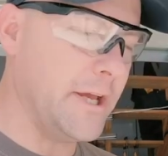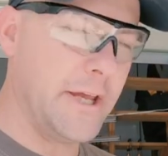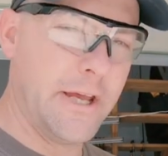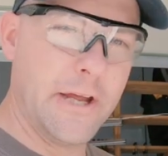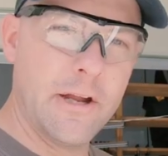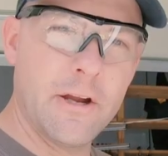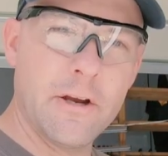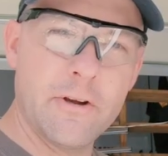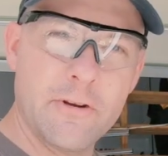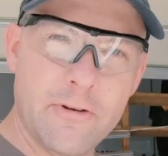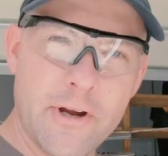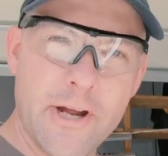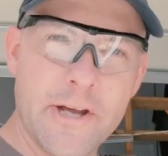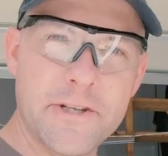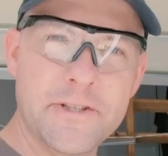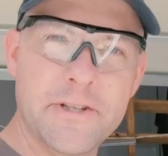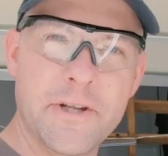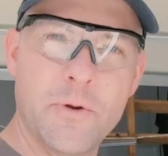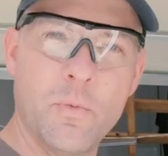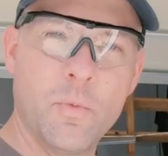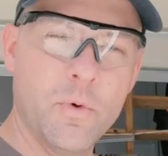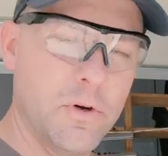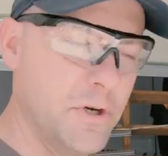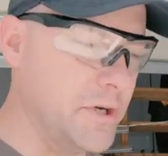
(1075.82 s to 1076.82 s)
a
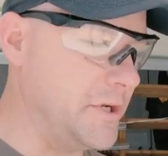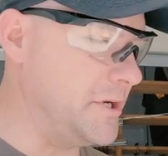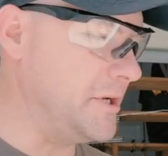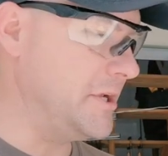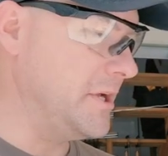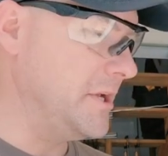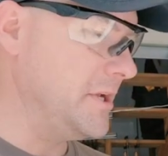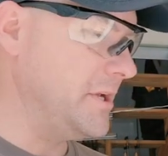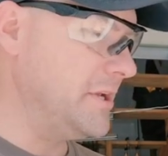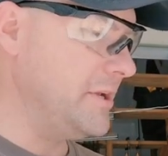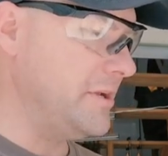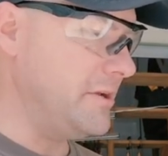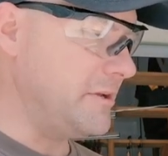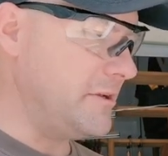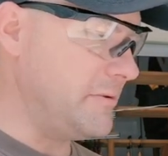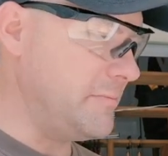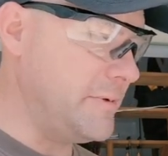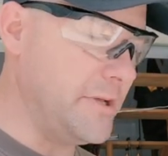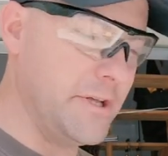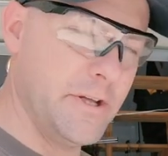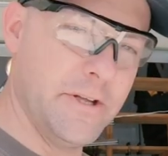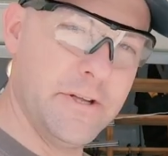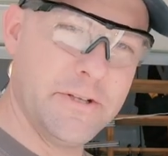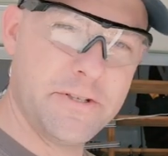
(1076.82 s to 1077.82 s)
contrasting wood to
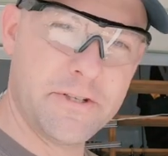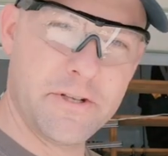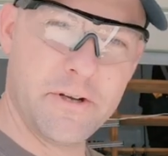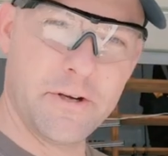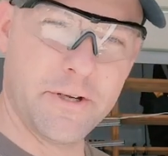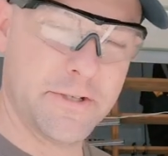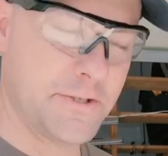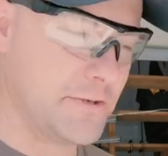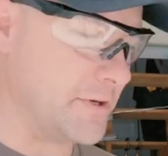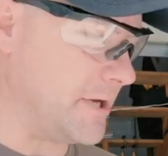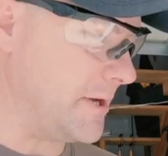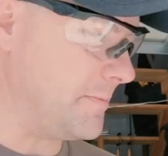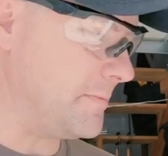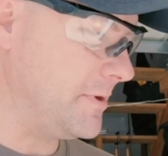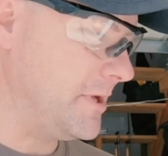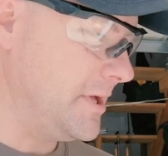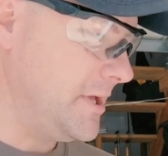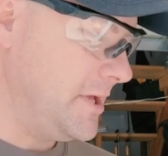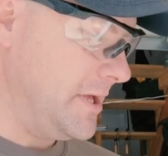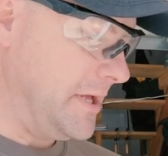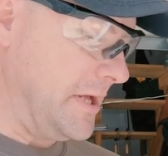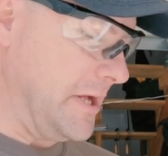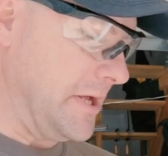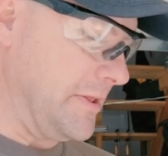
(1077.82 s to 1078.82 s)
be a skunk stripe,
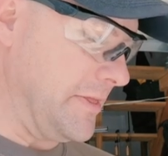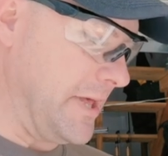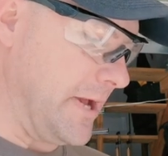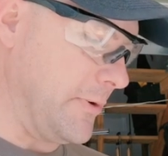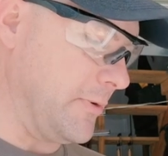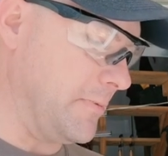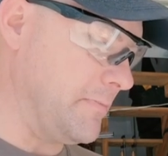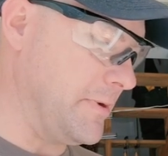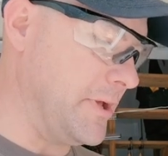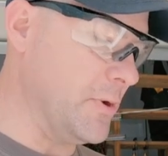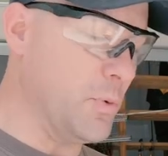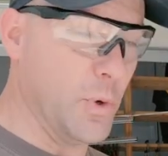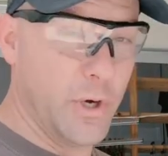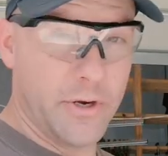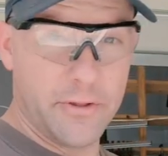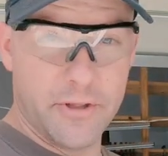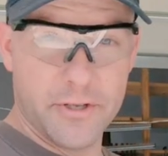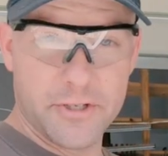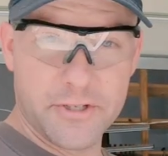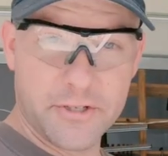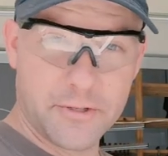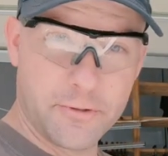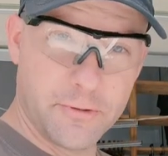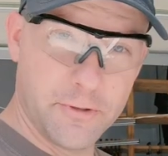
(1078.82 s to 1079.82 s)
and that would be where
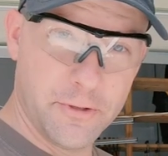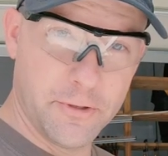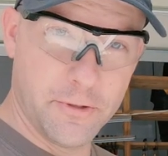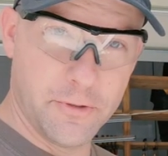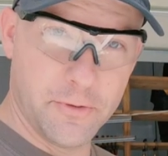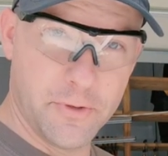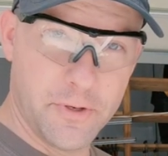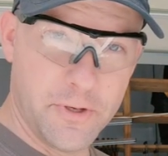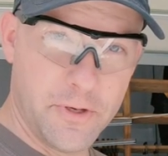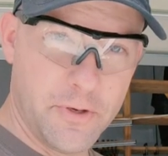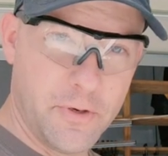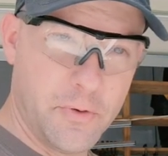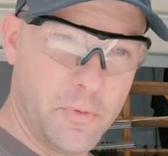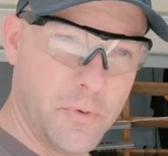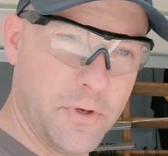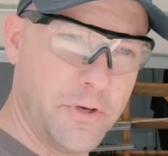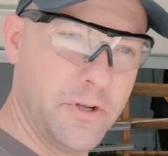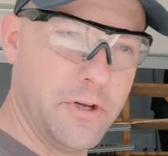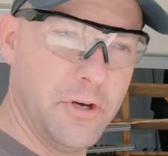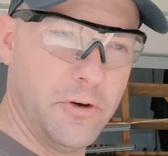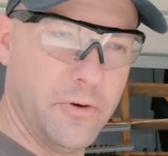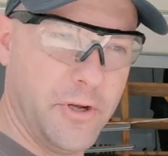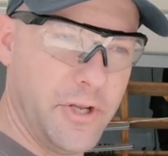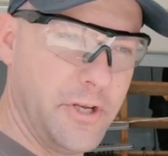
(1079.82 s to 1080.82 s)
the screw
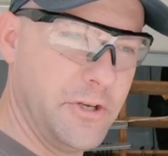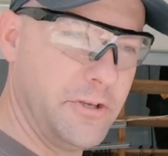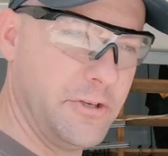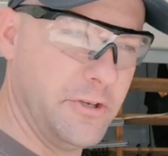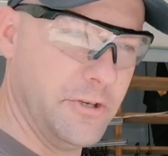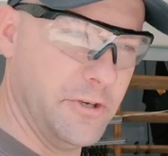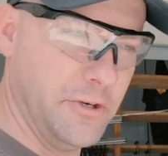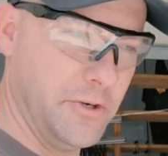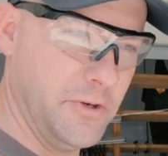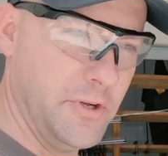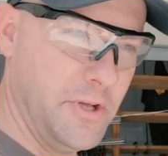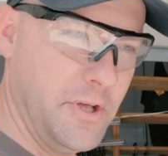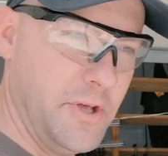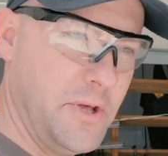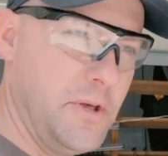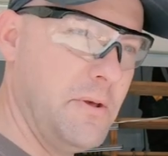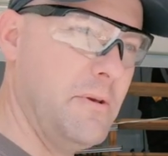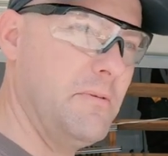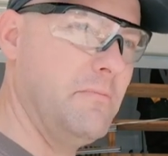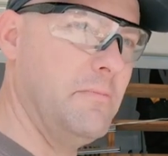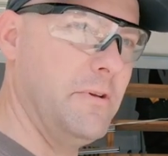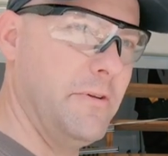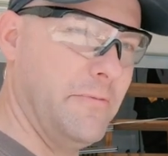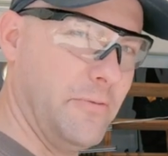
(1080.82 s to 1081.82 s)
would go into
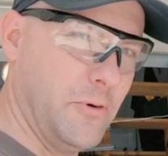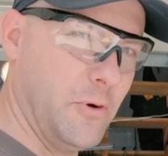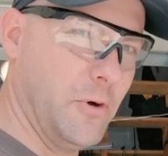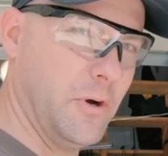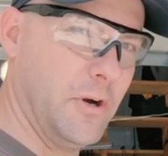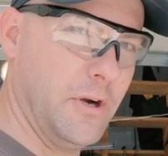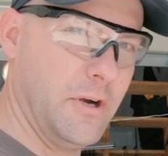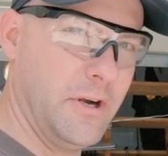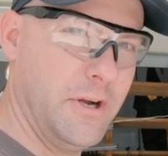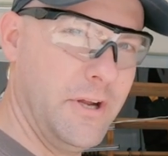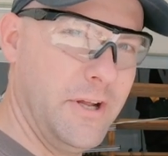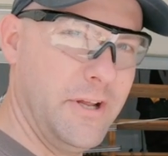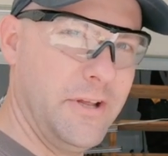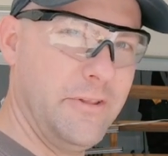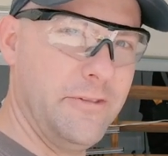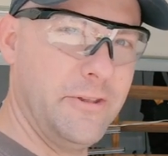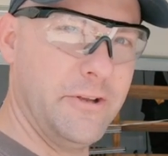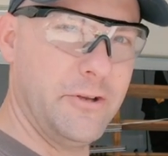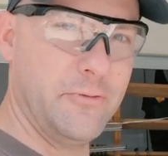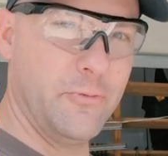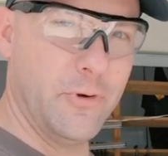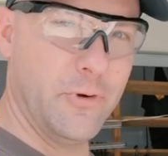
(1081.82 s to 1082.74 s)
before the